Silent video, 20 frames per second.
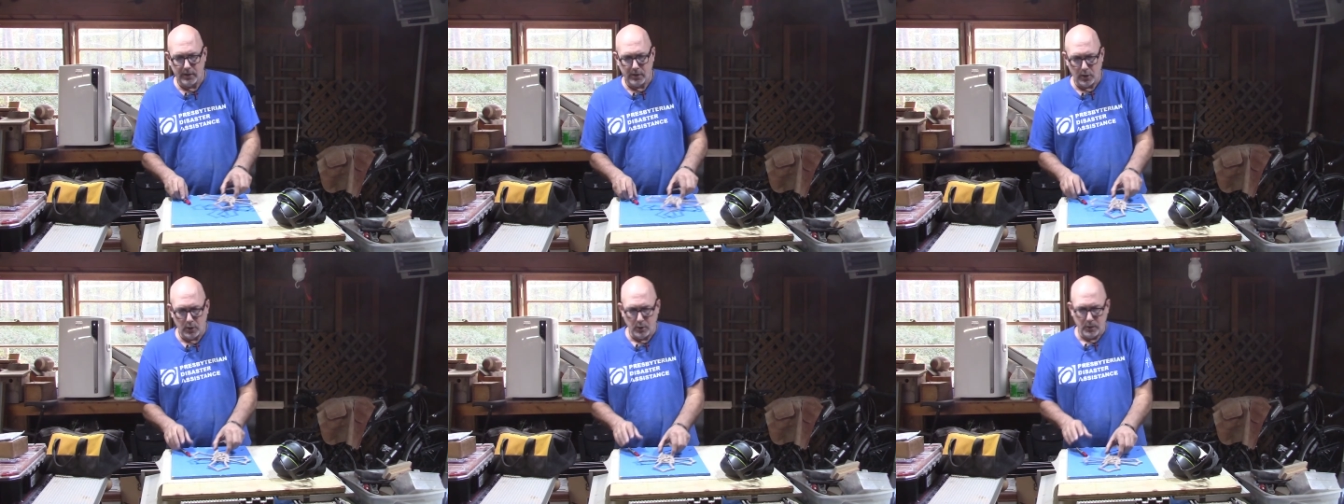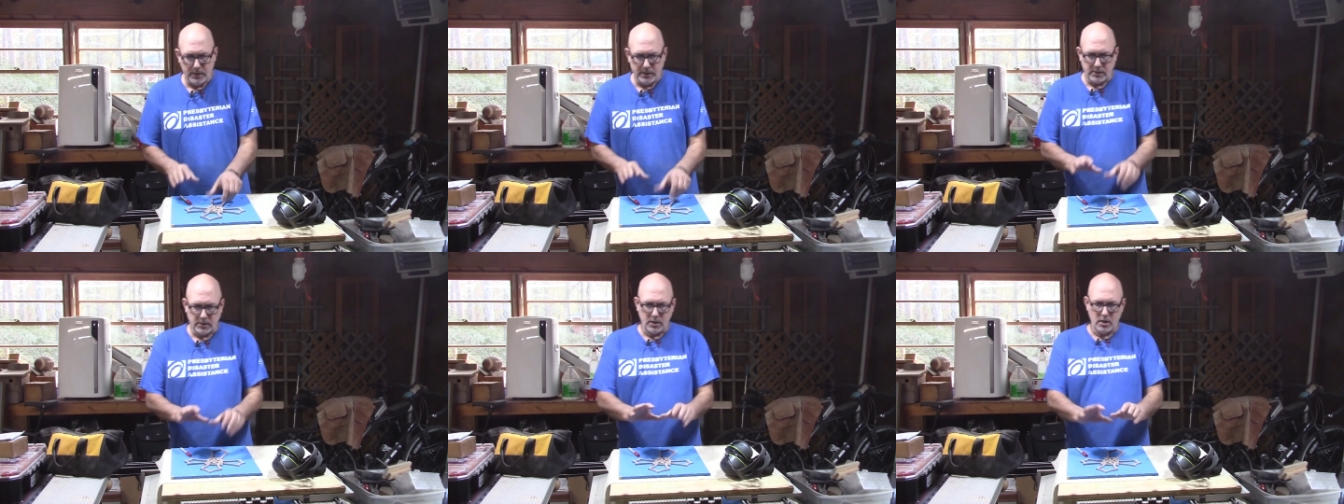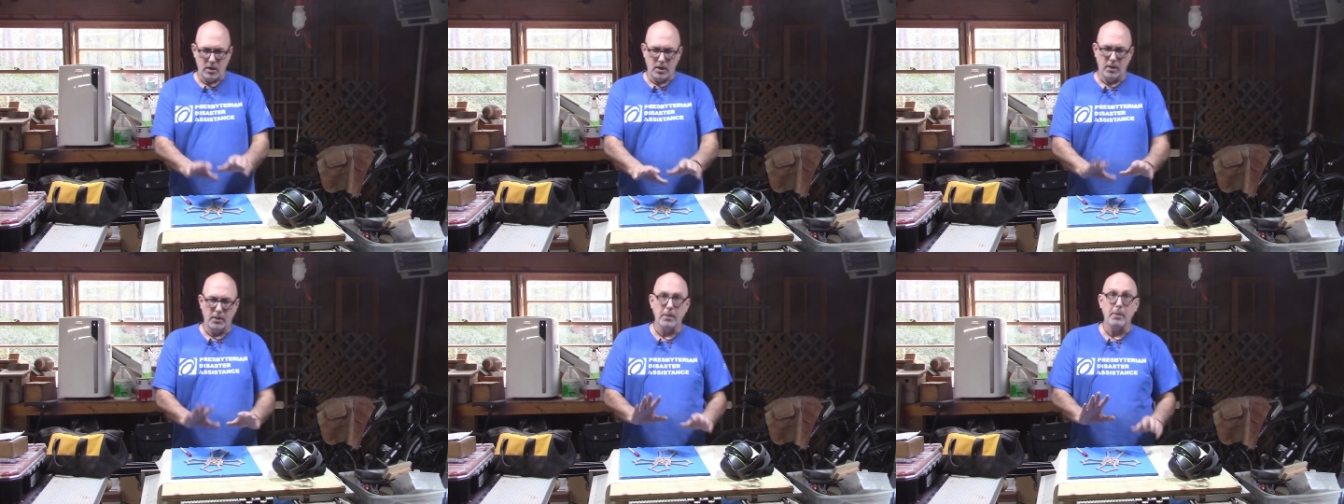to do is
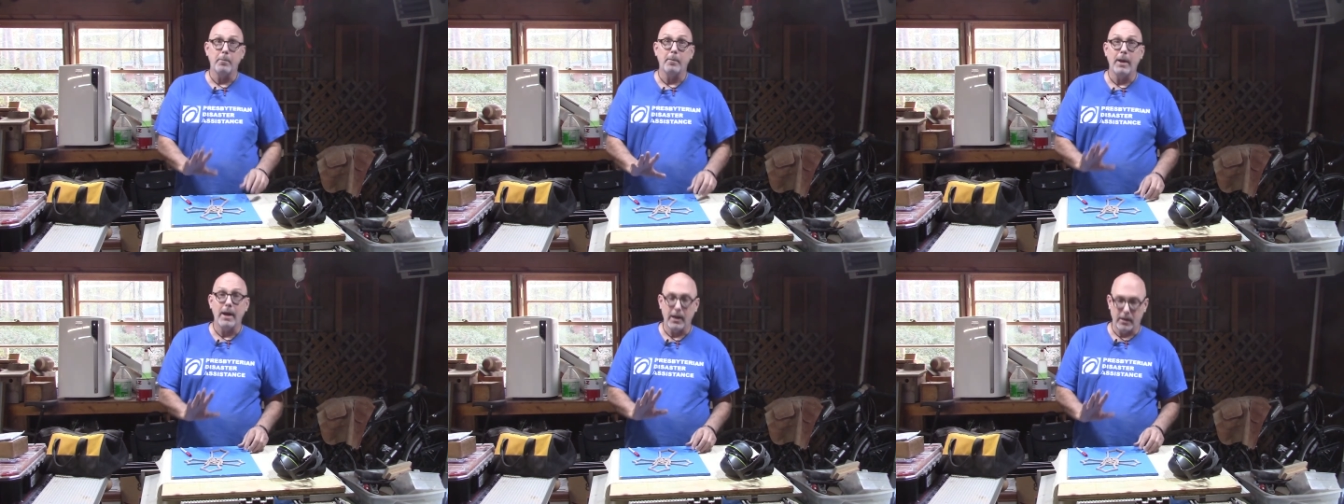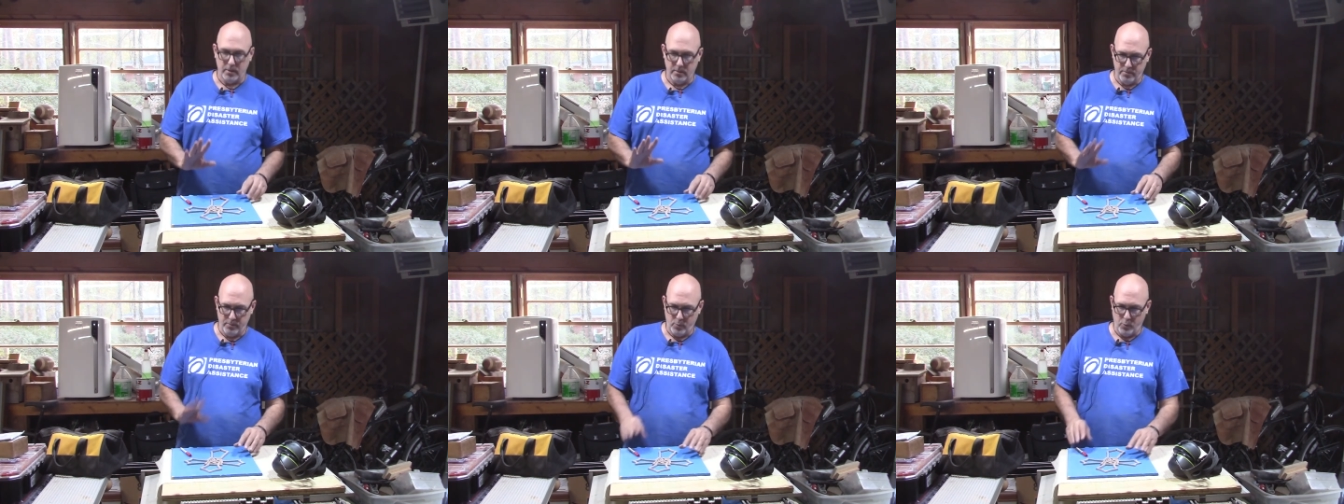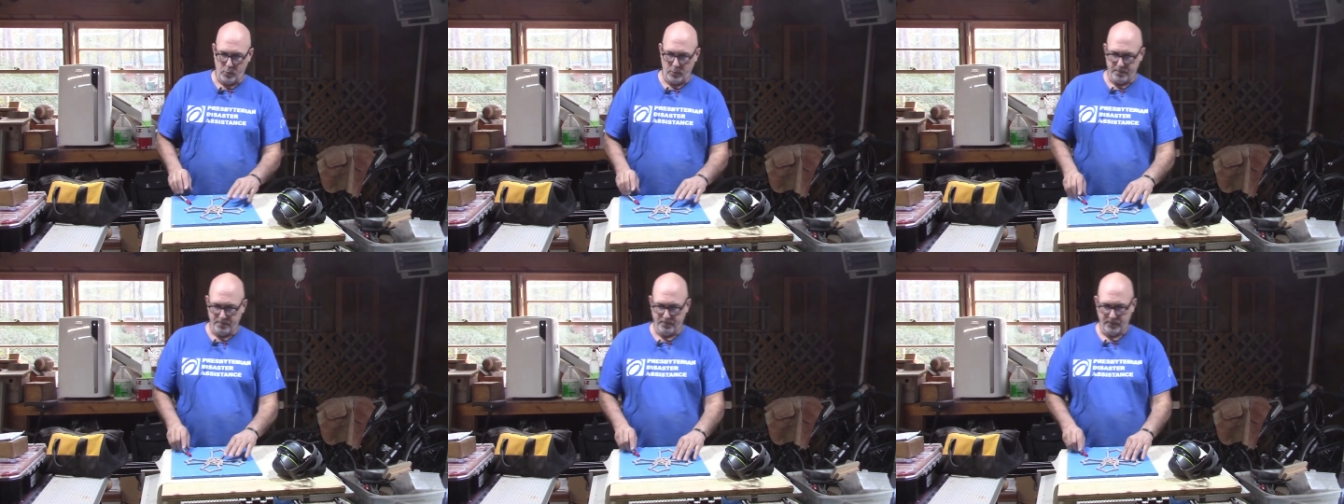cut the backer
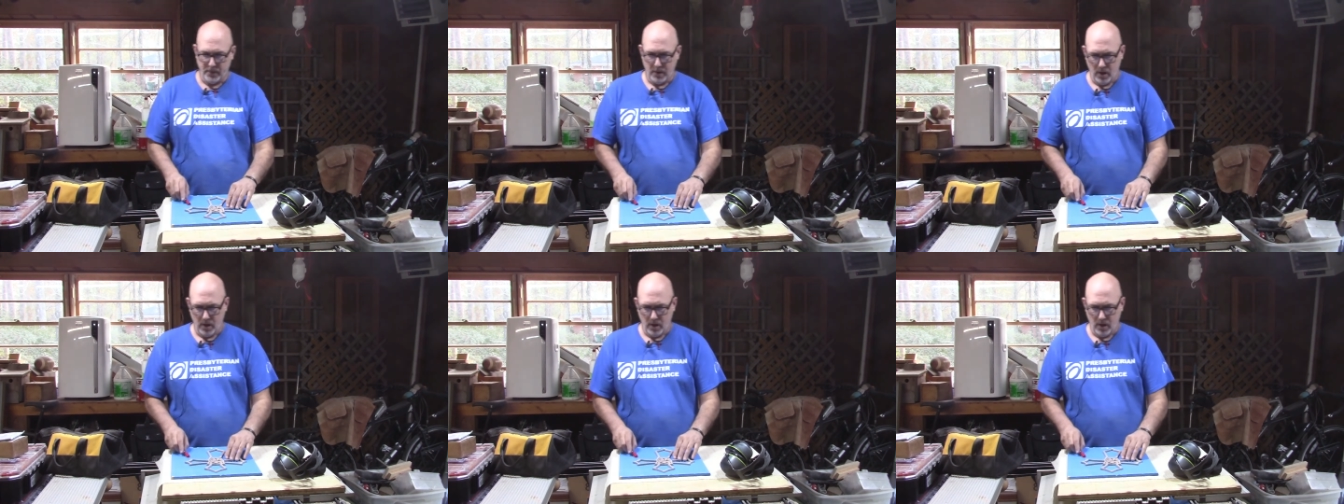board.